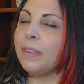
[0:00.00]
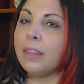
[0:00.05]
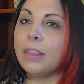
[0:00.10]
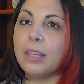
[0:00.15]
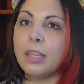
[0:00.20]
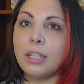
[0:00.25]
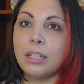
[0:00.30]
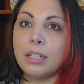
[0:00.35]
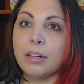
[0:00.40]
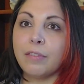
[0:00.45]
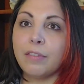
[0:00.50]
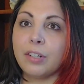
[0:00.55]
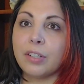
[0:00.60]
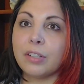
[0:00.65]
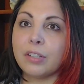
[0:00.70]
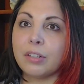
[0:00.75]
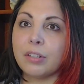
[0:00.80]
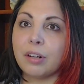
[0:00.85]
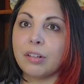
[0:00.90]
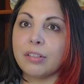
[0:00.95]
The Indifferent
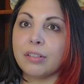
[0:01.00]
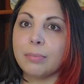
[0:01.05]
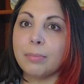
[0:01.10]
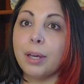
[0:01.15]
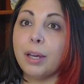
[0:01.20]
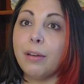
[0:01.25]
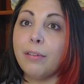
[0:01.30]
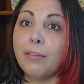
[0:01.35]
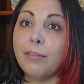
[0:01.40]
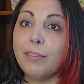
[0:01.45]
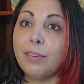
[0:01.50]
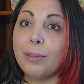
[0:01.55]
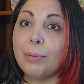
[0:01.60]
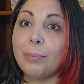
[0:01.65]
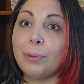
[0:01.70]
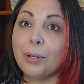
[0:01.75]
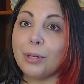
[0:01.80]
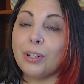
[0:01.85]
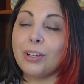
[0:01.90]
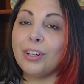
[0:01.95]
Stars Above, the
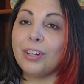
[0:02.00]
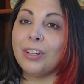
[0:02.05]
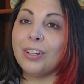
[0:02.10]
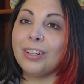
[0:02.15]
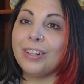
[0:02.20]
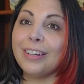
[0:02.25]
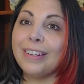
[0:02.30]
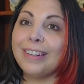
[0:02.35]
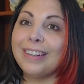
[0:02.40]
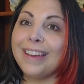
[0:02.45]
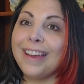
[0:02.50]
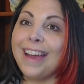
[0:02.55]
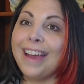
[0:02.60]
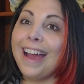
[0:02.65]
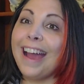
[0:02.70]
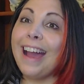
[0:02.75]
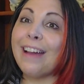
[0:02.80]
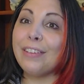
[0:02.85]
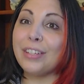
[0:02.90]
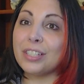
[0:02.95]
book
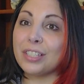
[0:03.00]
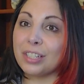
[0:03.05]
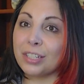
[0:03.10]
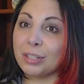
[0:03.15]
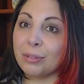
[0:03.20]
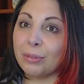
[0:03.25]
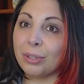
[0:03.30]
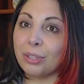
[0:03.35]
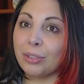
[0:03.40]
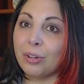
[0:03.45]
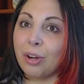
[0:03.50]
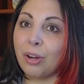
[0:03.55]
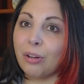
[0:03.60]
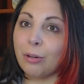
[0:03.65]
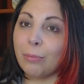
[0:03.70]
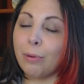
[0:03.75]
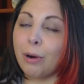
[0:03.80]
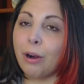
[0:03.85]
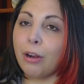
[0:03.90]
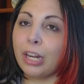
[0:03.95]
having to do with the Donner
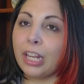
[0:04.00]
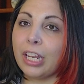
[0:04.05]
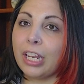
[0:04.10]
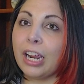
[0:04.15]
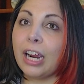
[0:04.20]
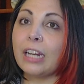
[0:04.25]
Party.